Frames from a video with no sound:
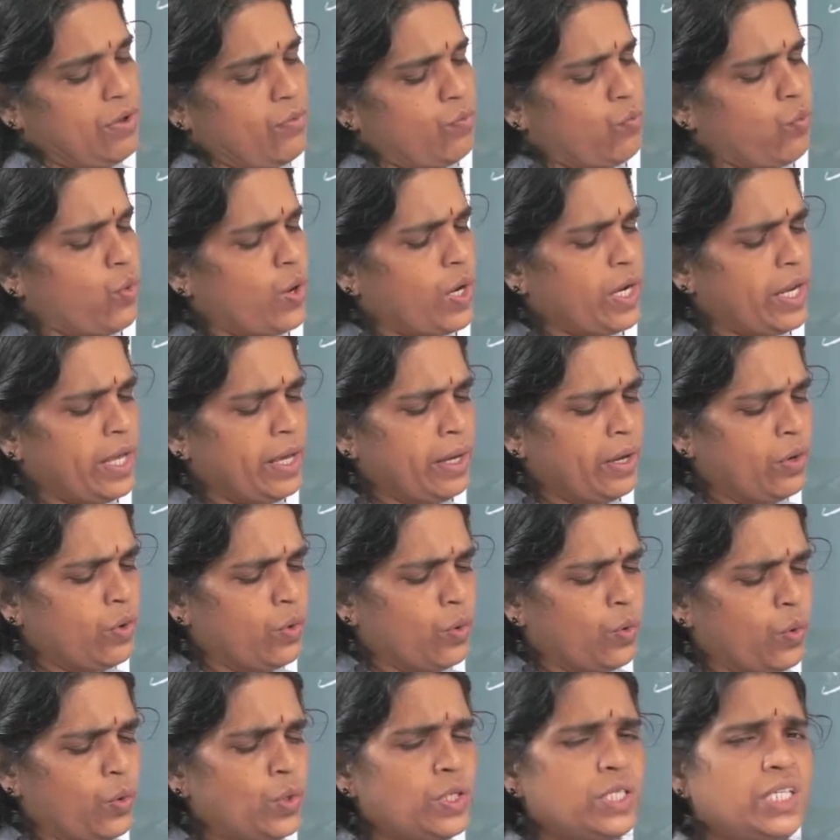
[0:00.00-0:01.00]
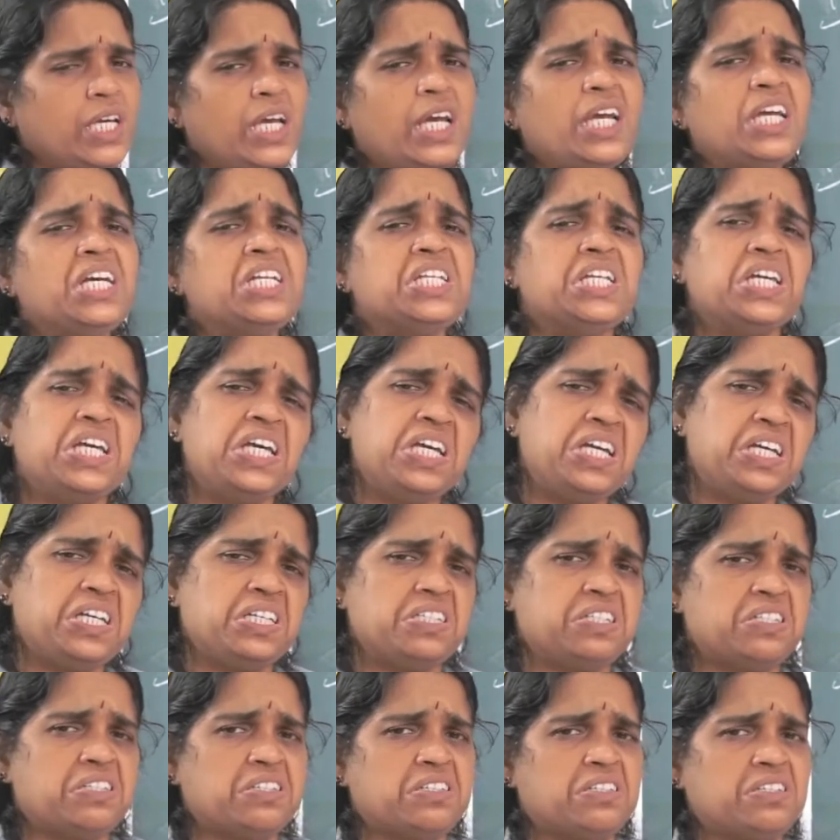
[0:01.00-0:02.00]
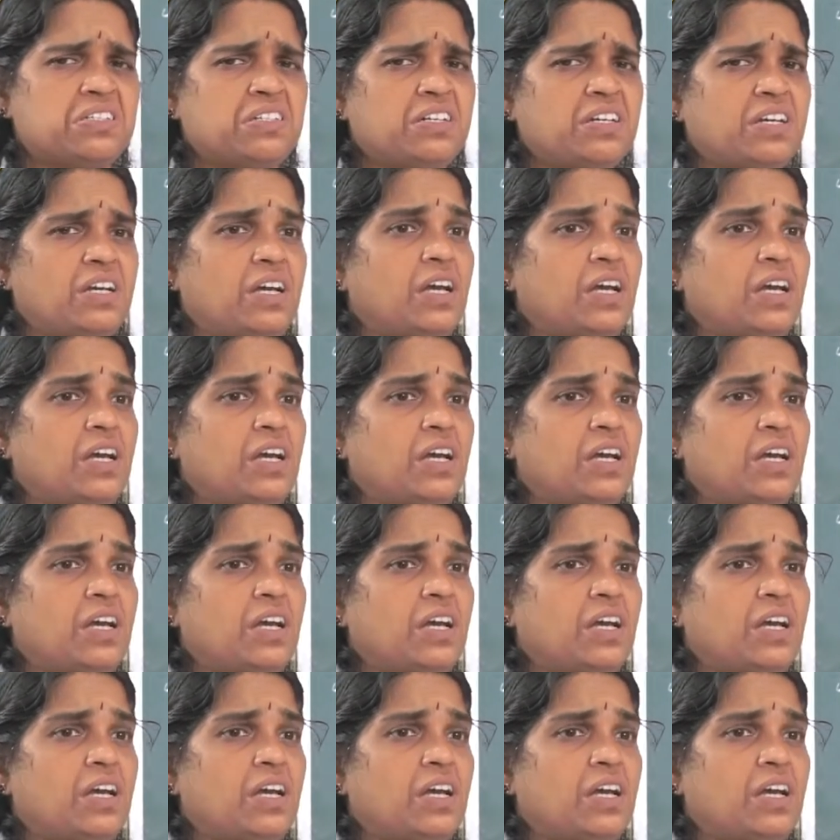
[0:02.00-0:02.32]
What a hot day it is.